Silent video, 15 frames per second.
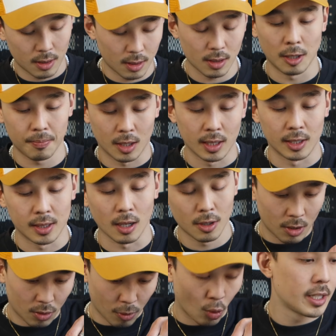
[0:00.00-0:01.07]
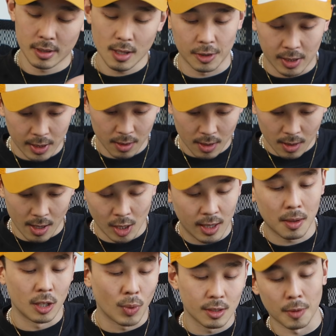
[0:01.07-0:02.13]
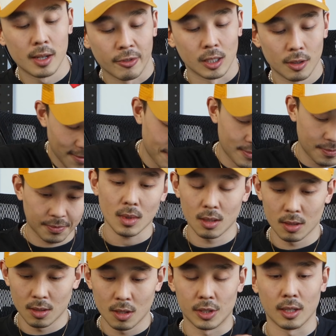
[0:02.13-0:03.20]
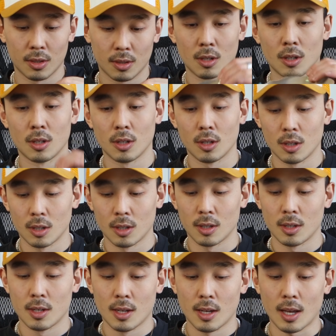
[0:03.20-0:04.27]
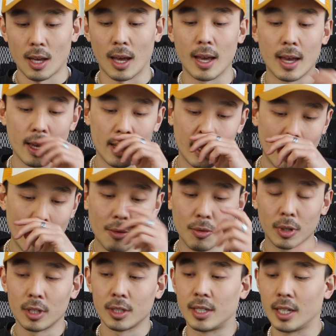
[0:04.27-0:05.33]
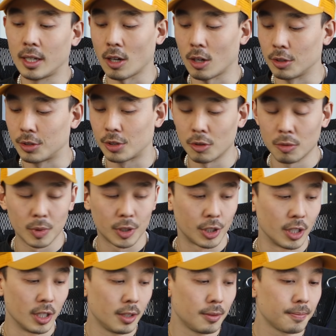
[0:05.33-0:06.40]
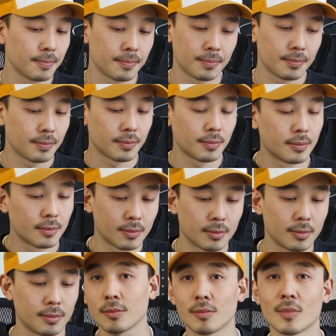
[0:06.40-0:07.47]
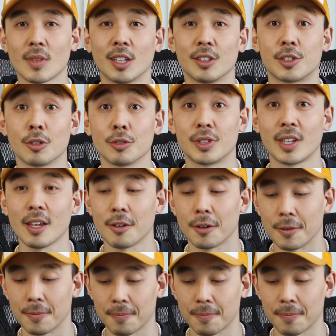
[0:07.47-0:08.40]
the way around so that the band is attached to the top. And now we're gonna take our sewing machine and sew it together.